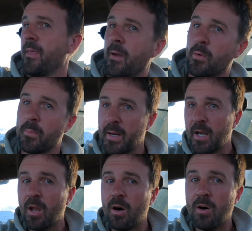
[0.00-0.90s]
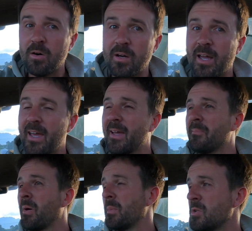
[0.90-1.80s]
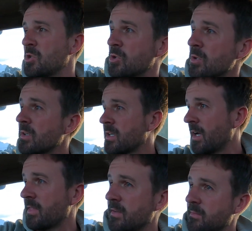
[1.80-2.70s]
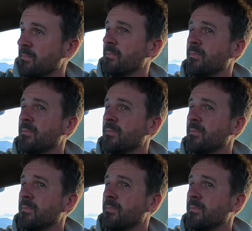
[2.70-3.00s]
they were a bit long and probably should have cut them